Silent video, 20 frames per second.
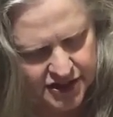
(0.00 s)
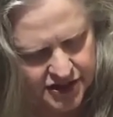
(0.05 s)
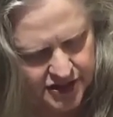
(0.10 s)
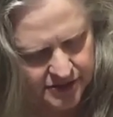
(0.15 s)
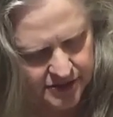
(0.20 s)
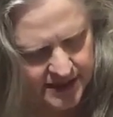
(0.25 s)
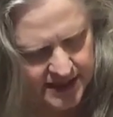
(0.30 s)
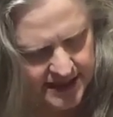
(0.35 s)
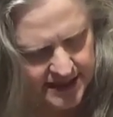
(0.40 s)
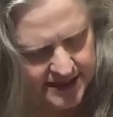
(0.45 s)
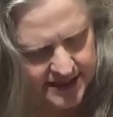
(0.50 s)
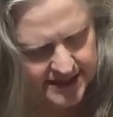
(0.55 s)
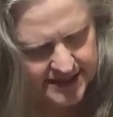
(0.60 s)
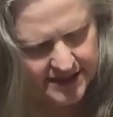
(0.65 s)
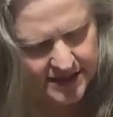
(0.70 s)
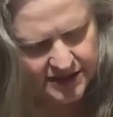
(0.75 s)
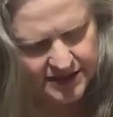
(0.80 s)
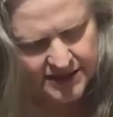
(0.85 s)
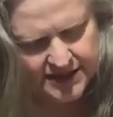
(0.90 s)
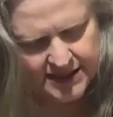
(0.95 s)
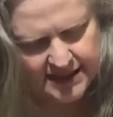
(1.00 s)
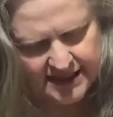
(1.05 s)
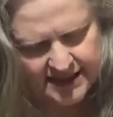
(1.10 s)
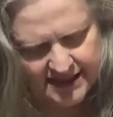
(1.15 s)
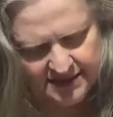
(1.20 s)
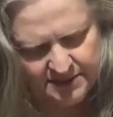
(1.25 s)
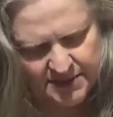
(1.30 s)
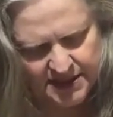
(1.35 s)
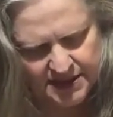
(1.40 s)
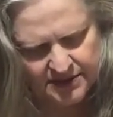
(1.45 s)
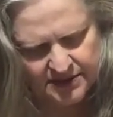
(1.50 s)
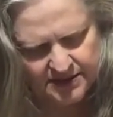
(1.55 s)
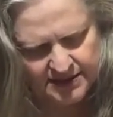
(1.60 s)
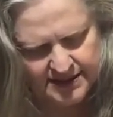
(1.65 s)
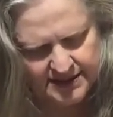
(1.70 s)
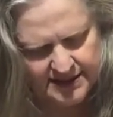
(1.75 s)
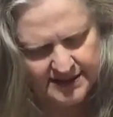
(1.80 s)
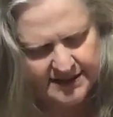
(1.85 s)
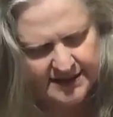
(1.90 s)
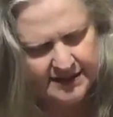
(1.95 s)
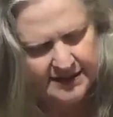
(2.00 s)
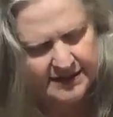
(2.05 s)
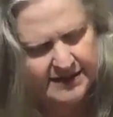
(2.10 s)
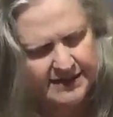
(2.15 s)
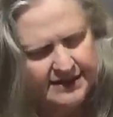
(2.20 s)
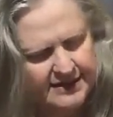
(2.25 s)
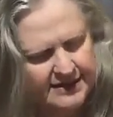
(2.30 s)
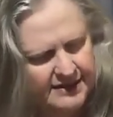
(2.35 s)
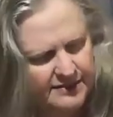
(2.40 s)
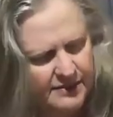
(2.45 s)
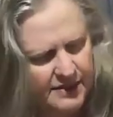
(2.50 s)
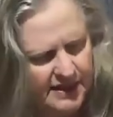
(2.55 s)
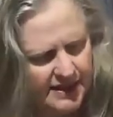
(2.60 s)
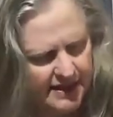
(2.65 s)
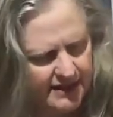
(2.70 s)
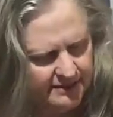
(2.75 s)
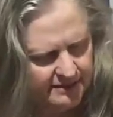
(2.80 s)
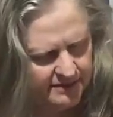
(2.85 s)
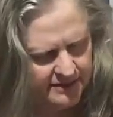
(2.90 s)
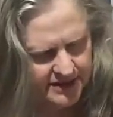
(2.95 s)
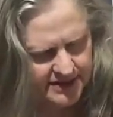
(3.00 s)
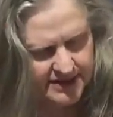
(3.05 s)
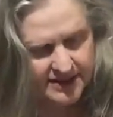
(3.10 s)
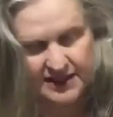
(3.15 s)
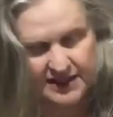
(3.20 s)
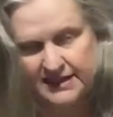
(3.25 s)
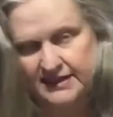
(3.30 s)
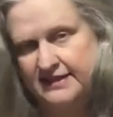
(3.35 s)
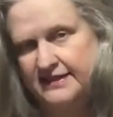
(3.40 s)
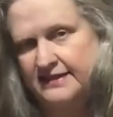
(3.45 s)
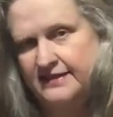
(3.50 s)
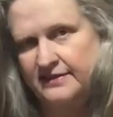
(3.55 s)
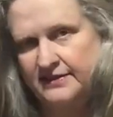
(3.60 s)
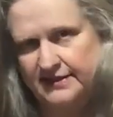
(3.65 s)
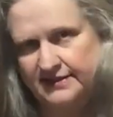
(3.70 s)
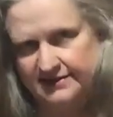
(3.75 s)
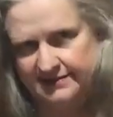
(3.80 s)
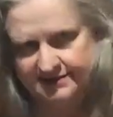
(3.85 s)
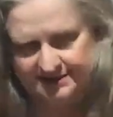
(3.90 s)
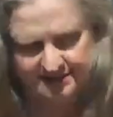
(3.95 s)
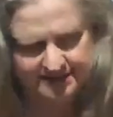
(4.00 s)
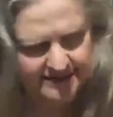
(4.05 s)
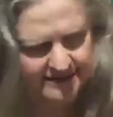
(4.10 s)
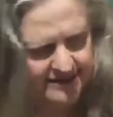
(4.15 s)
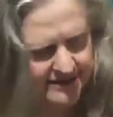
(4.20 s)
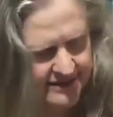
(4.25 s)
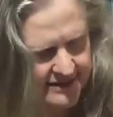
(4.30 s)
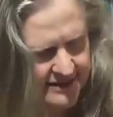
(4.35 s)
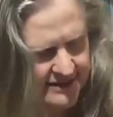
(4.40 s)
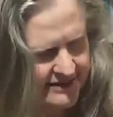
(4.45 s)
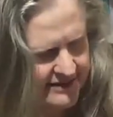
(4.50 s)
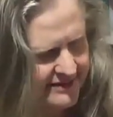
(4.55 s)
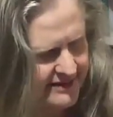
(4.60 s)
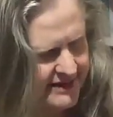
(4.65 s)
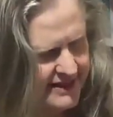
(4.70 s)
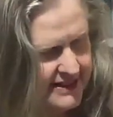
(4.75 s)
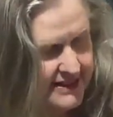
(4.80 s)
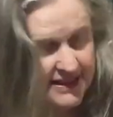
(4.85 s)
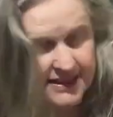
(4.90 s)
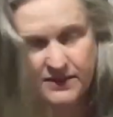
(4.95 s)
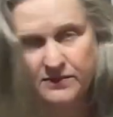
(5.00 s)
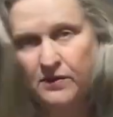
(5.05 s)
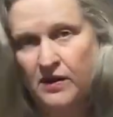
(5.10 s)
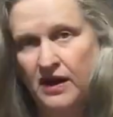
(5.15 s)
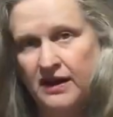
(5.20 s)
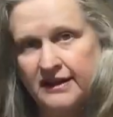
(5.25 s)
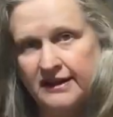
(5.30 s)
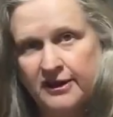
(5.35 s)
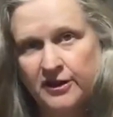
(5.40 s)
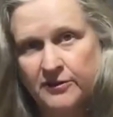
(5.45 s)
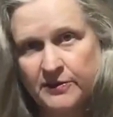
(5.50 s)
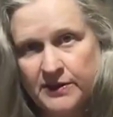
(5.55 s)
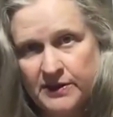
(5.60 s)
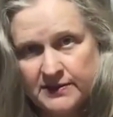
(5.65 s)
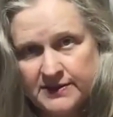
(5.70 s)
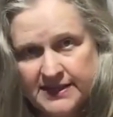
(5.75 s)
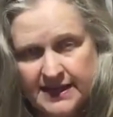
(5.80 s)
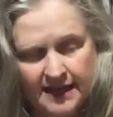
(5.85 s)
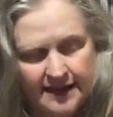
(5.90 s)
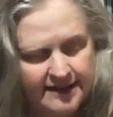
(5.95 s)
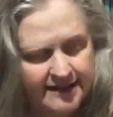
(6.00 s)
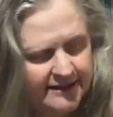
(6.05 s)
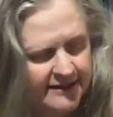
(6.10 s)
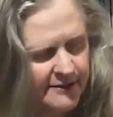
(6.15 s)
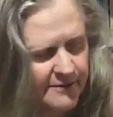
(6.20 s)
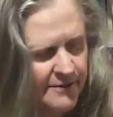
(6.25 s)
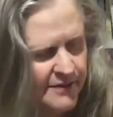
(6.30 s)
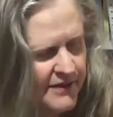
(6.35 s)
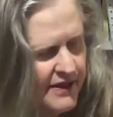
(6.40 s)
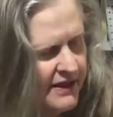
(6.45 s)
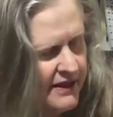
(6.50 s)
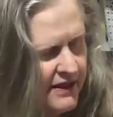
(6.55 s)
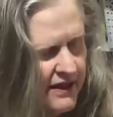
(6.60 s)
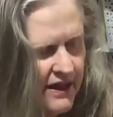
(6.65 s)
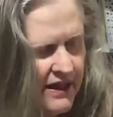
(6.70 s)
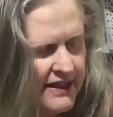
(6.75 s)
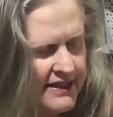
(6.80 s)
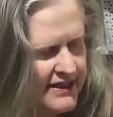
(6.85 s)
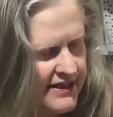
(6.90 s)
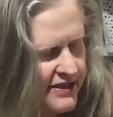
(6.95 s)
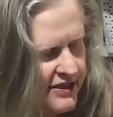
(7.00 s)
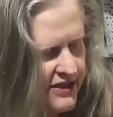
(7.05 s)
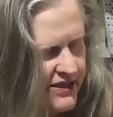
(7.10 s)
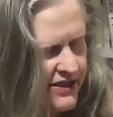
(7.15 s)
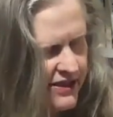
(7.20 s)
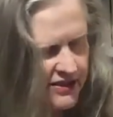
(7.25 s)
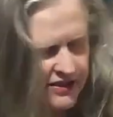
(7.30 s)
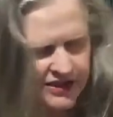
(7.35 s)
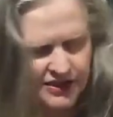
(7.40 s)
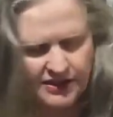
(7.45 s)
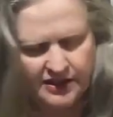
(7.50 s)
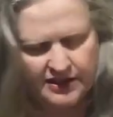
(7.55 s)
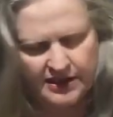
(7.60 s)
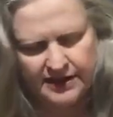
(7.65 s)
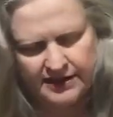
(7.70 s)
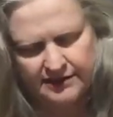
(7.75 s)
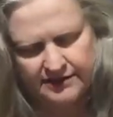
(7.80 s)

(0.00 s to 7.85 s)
squares sewed together, because what happened was I just got, this is a while ago when I was cutting them, I just got so tired